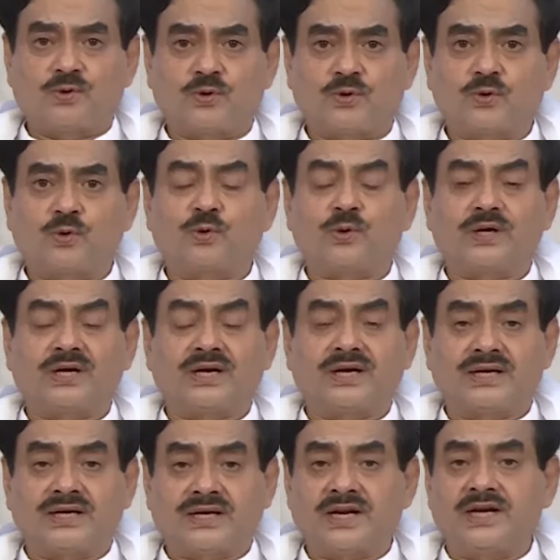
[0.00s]
do
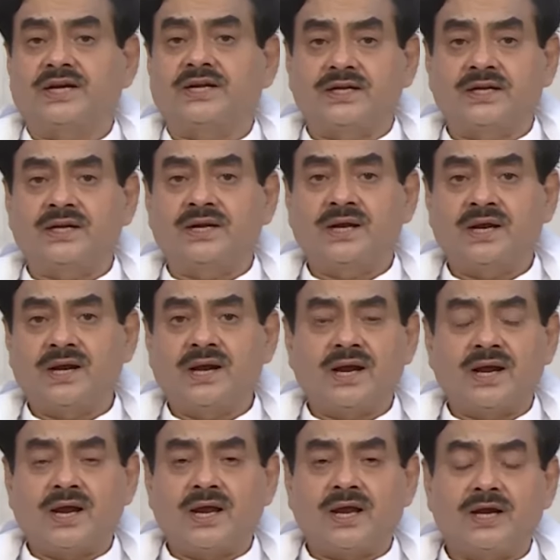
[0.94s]
it daily,
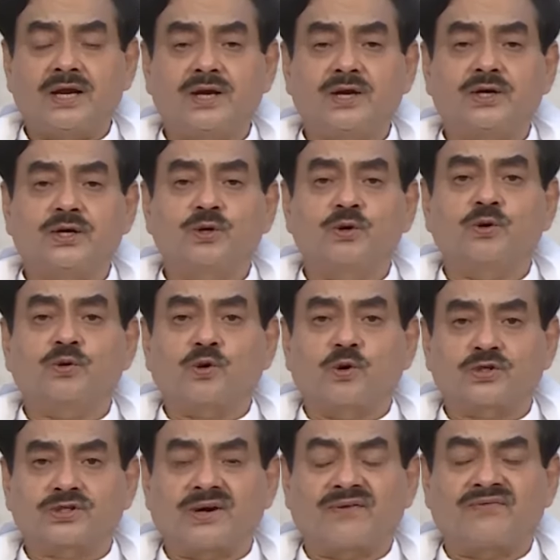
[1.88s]
in due
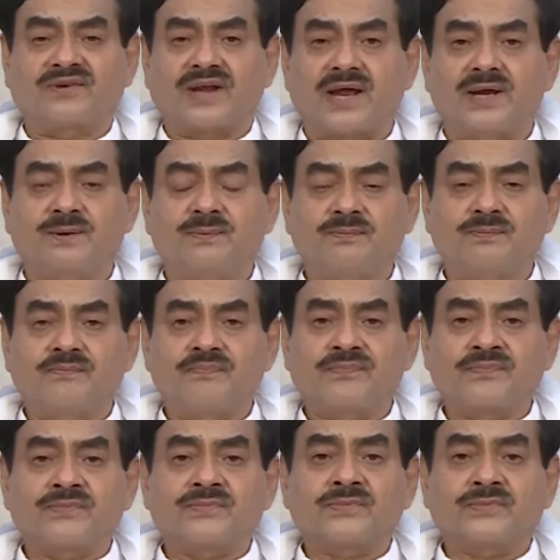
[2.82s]
course of time,
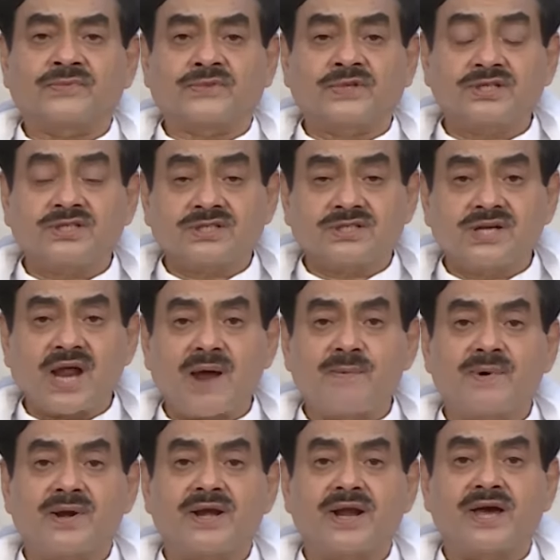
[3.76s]
this
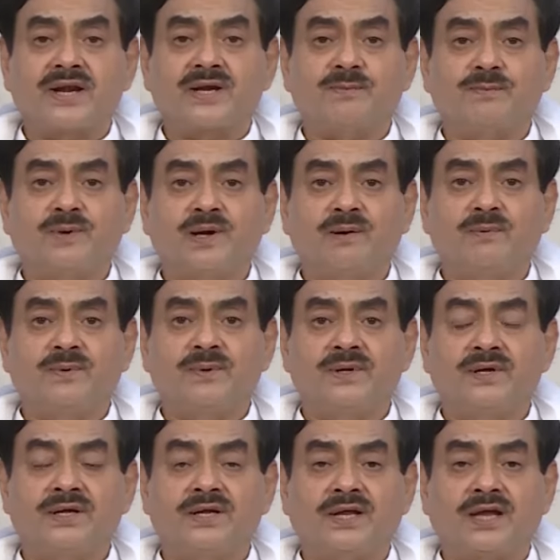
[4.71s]
diamond diary will
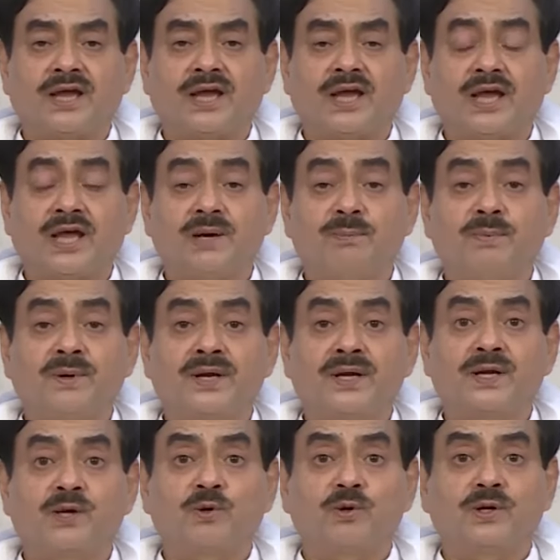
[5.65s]
be
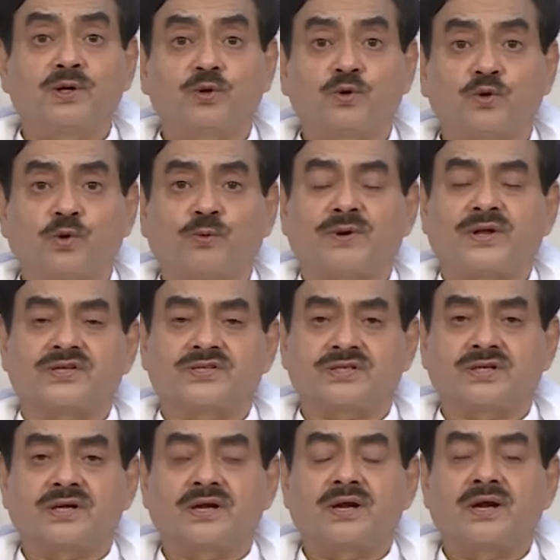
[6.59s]
helping you in two ways.